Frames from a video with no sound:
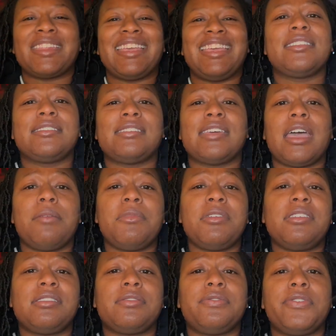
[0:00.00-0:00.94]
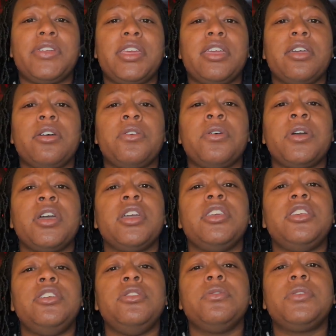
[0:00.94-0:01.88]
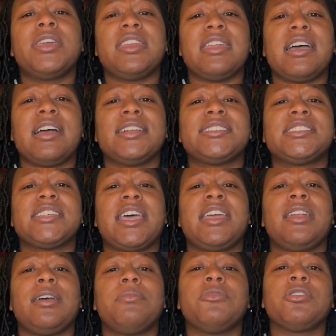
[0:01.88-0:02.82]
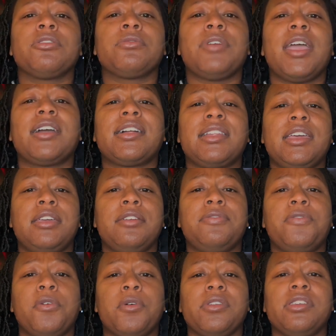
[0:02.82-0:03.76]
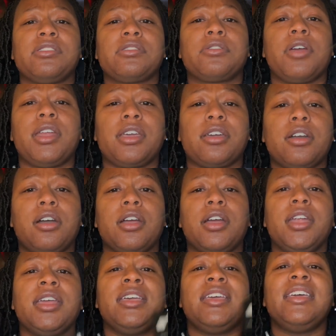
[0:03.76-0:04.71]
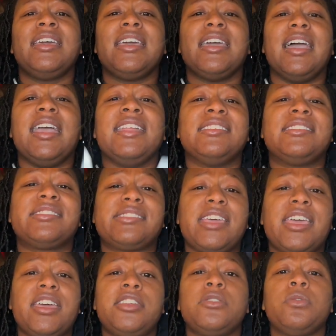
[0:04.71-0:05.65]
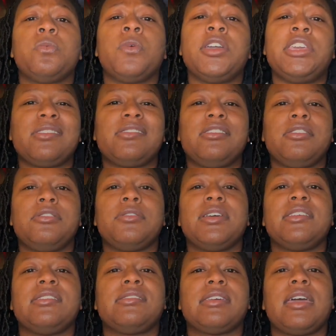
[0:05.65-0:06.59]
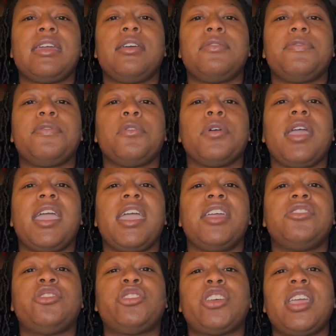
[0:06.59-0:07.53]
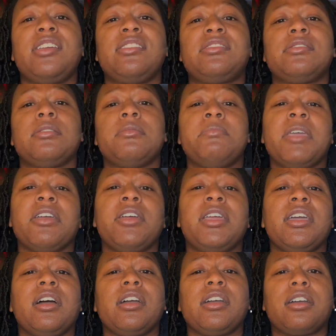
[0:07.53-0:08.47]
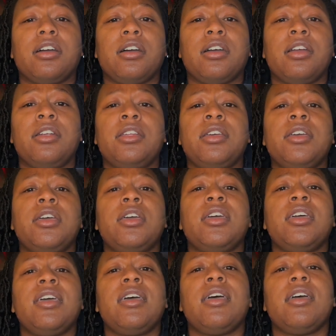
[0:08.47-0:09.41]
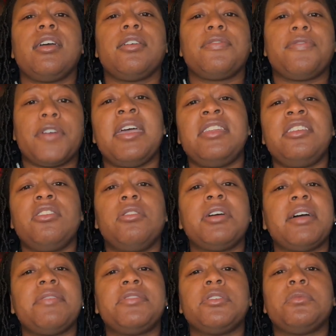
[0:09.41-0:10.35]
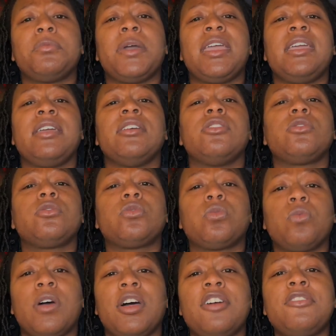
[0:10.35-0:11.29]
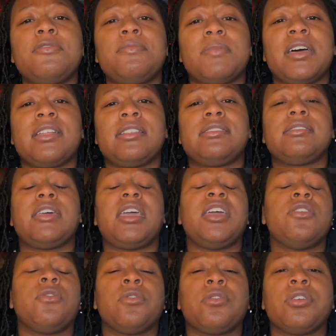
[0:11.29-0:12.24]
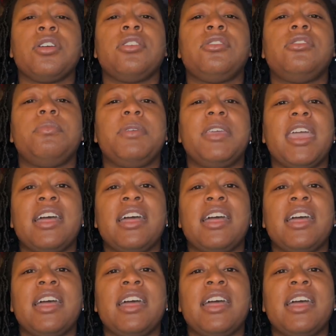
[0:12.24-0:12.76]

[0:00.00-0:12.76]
At the time of this video, you cannot sign up directly for this credit card. Instead, what you must do is sign up for a Chase Marriott card. Then you'll have to wait 12 months in order to be